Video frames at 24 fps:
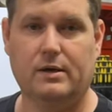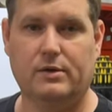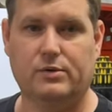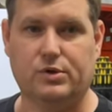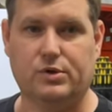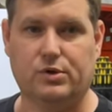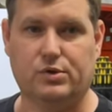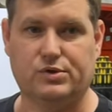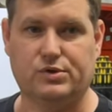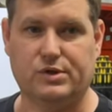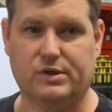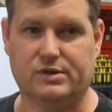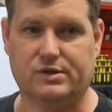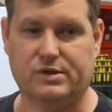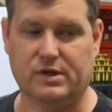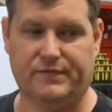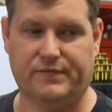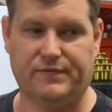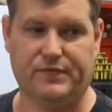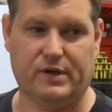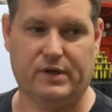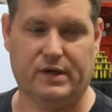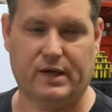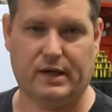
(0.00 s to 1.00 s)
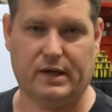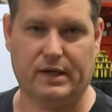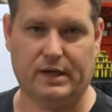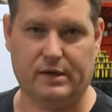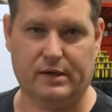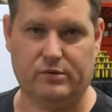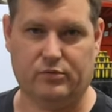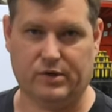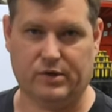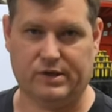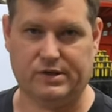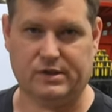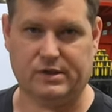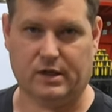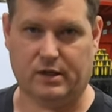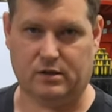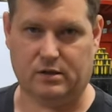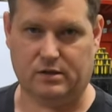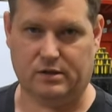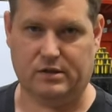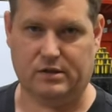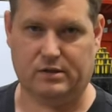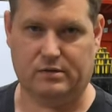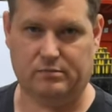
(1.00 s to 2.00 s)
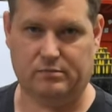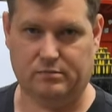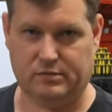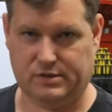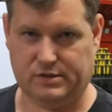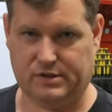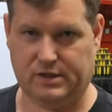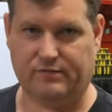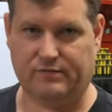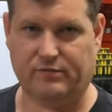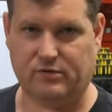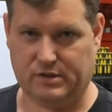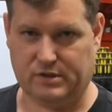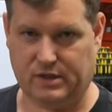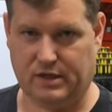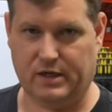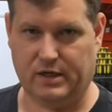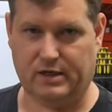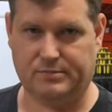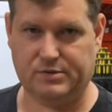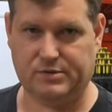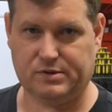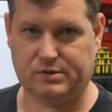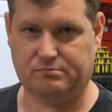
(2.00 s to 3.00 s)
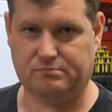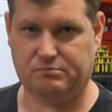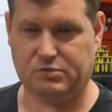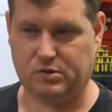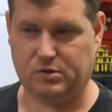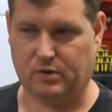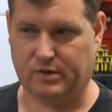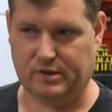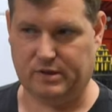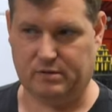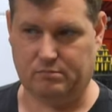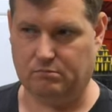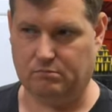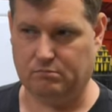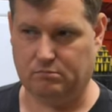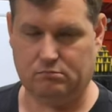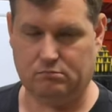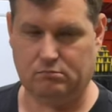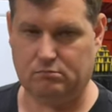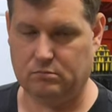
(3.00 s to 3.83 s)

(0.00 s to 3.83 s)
using stuff that I had recycled several times, so I didn't